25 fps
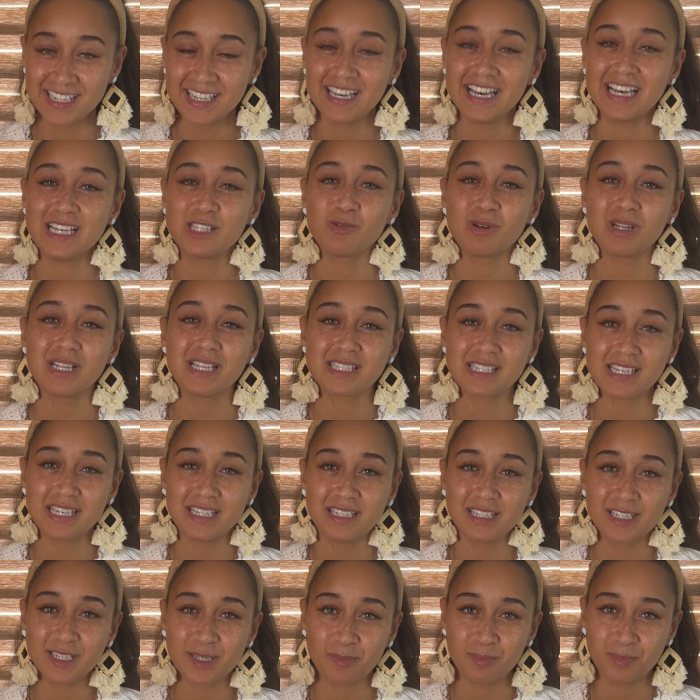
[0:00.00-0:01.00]
as well as in
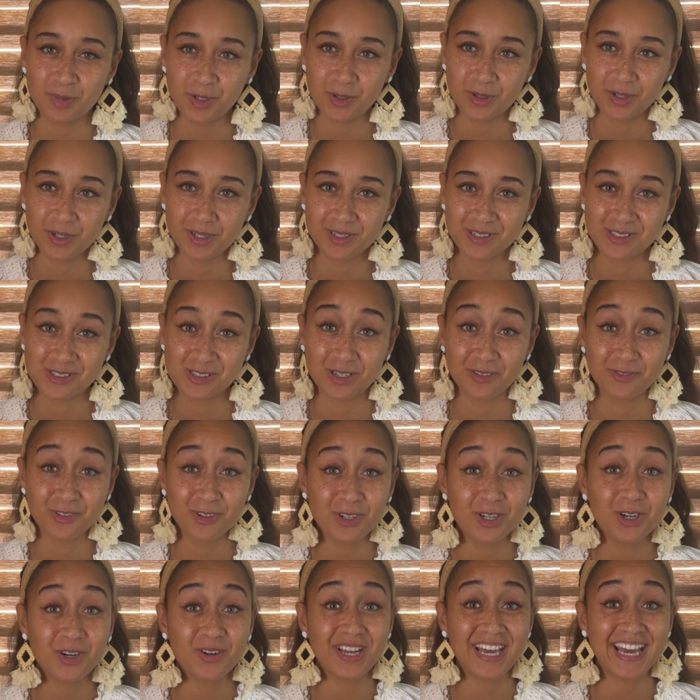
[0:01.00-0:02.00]
the computer. So if you
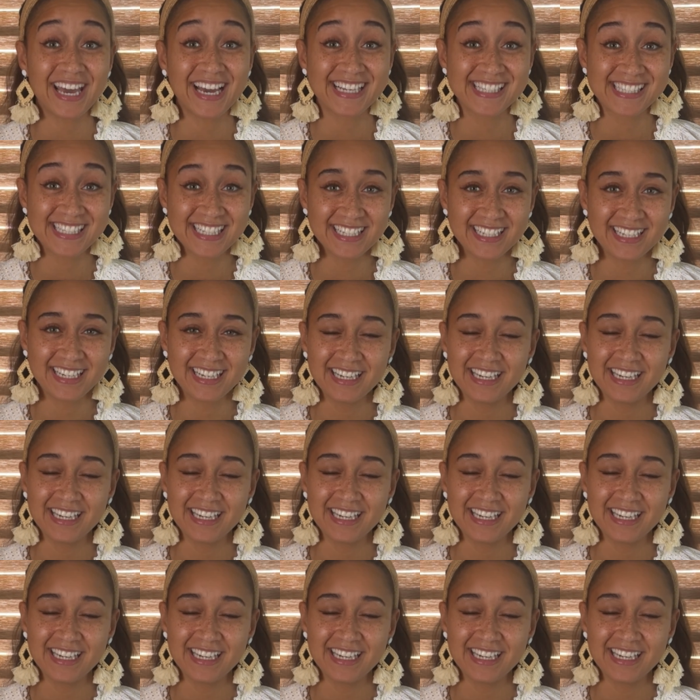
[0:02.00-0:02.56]
go to exit